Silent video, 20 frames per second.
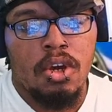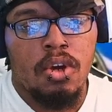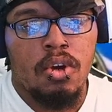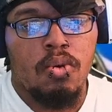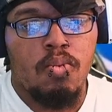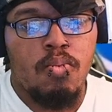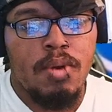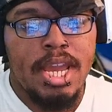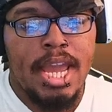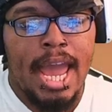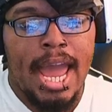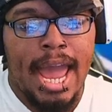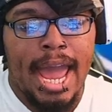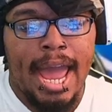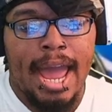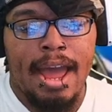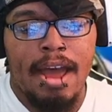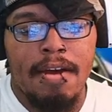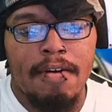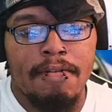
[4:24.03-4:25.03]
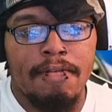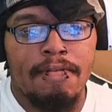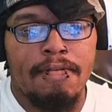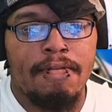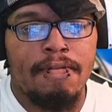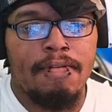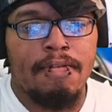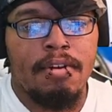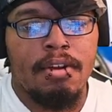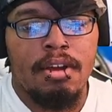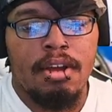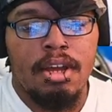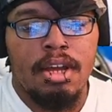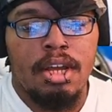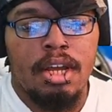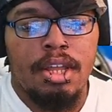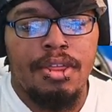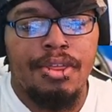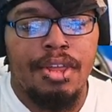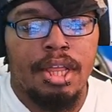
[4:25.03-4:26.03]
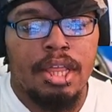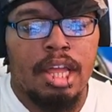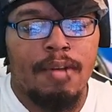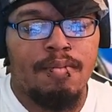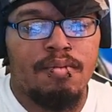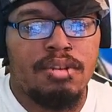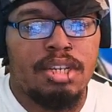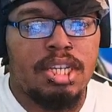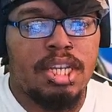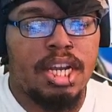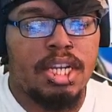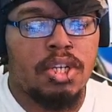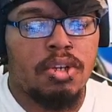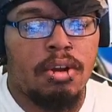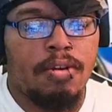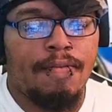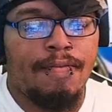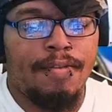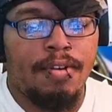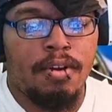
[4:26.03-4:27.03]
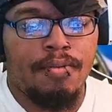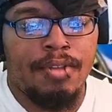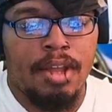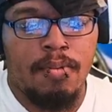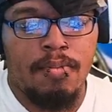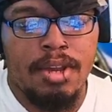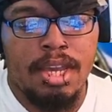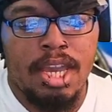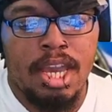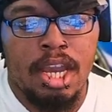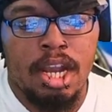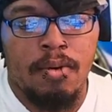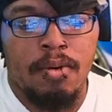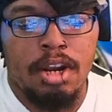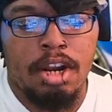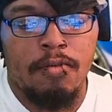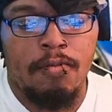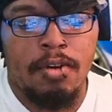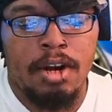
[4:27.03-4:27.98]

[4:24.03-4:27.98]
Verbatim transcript: we have the level 6 on field that we can't get rid of